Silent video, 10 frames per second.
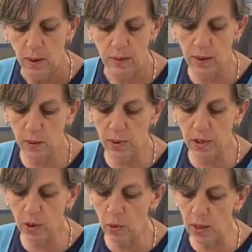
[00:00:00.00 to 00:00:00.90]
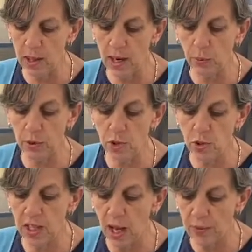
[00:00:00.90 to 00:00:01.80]
There we go, and now we'll do
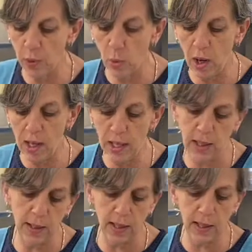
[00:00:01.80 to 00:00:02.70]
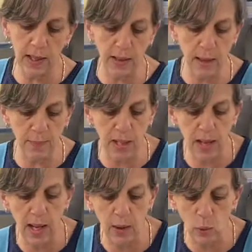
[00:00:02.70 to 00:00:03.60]
the other one, and then get them in
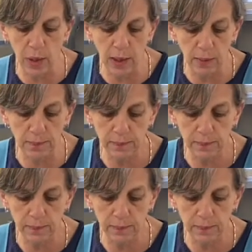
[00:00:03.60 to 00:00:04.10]
that oil.